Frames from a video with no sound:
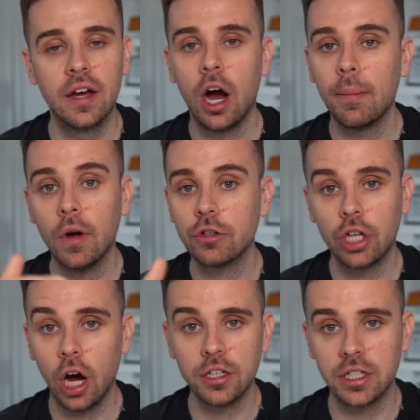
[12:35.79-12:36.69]
I'm not
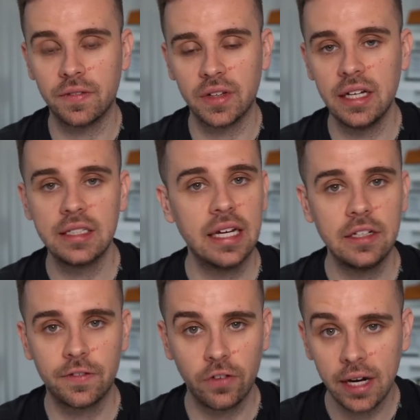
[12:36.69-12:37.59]
charging for this.
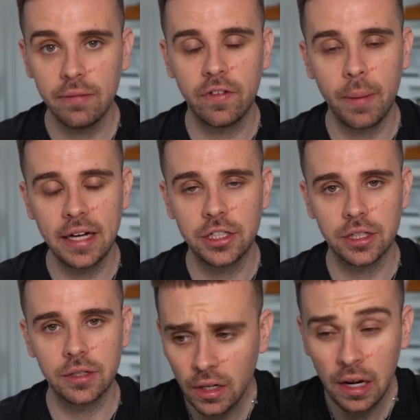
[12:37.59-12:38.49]
It's free
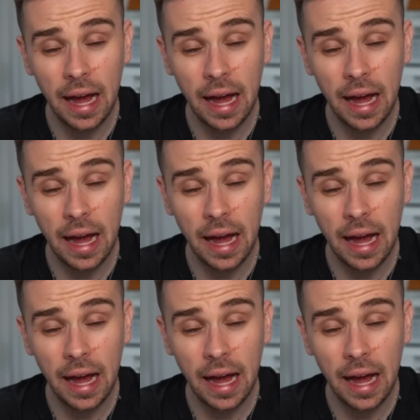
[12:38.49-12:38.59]
information.